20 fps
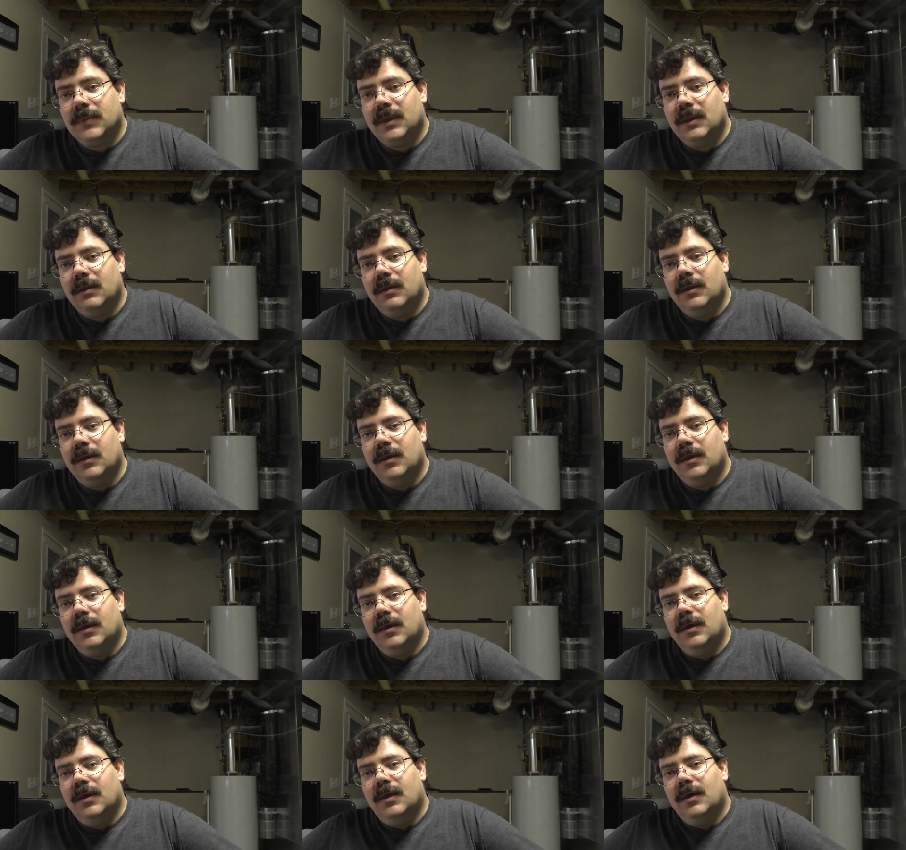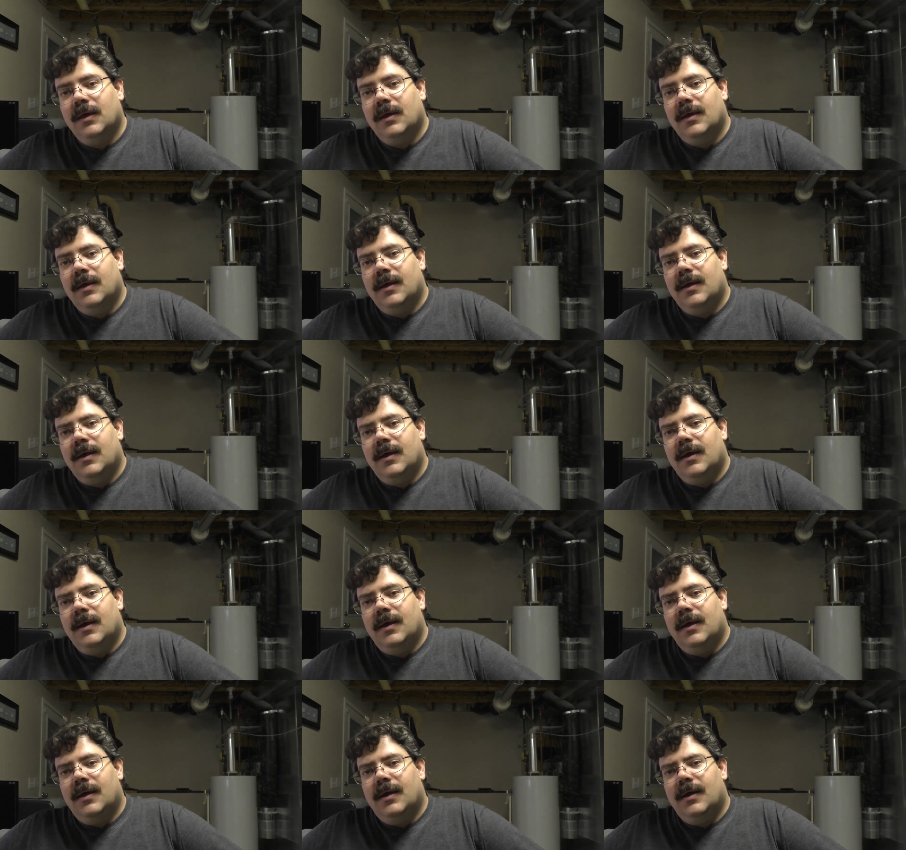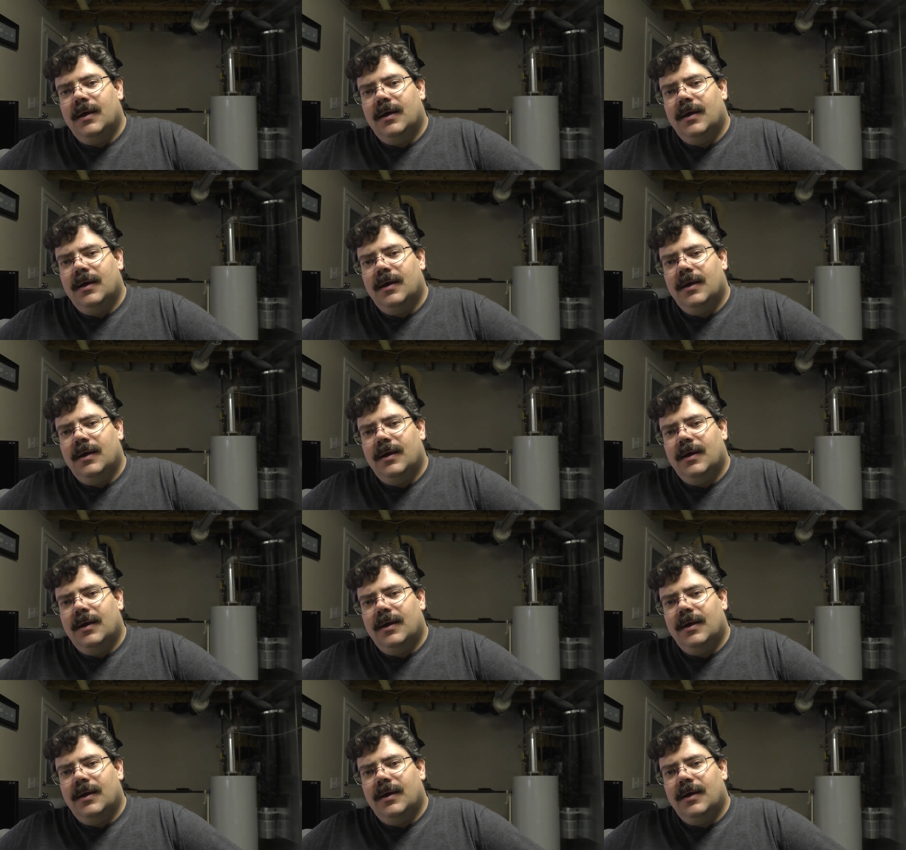Nobody speaks.